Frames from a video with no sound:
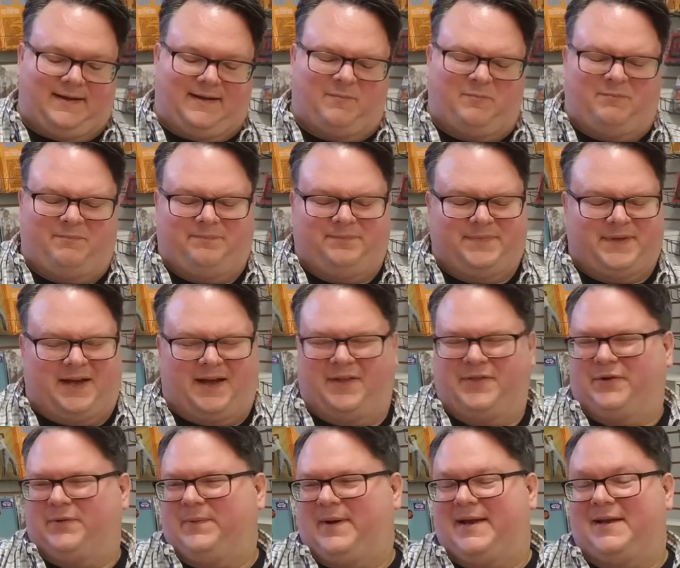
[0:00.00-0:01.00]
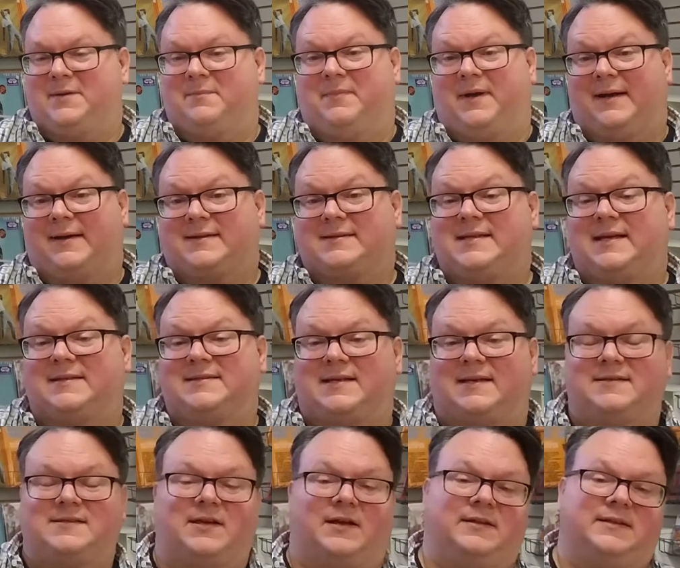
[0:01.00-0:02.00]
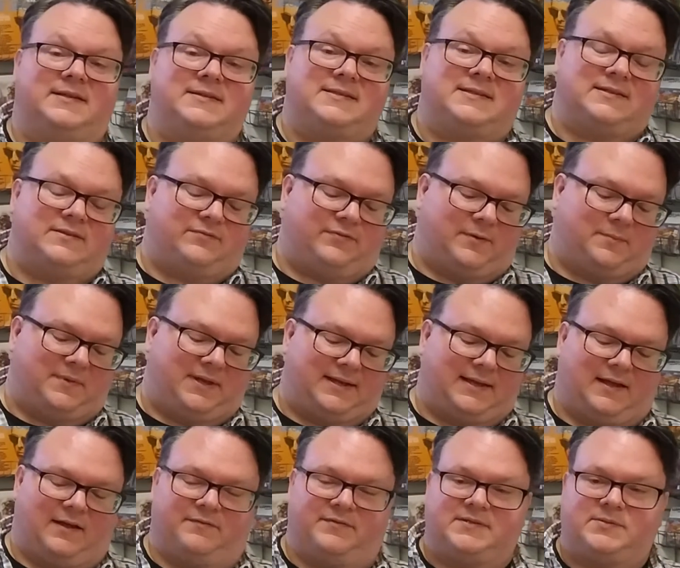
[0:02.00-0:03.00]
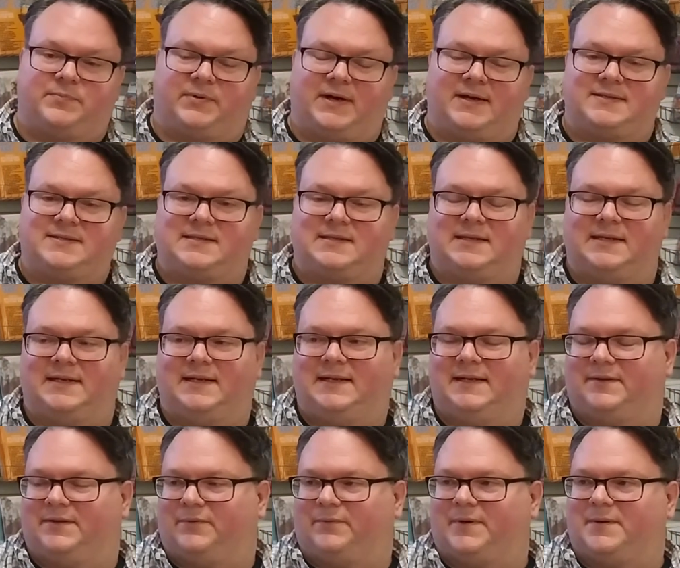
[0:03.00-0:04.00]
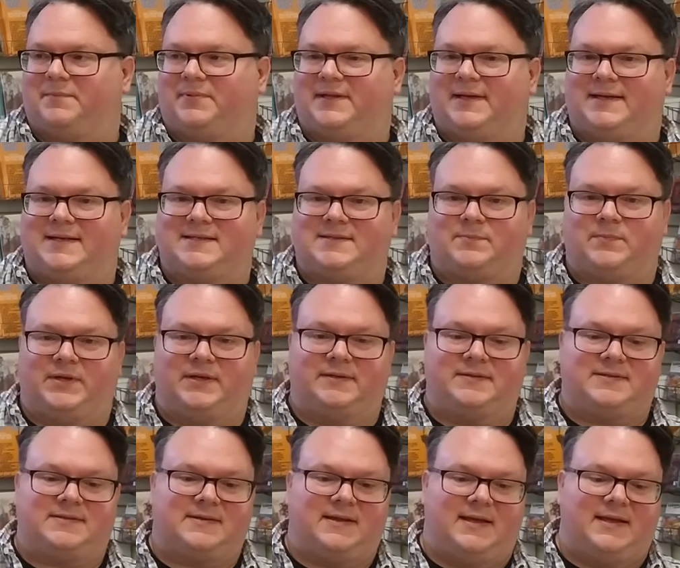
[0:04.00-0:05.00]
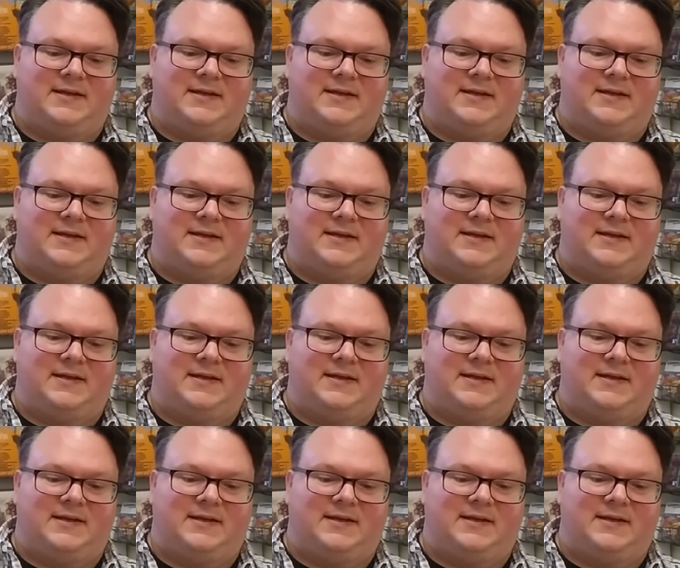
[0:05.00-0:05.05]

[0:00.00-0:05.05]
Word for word: and other random box sets I saw listed from like Elvis Presley and The Replacements.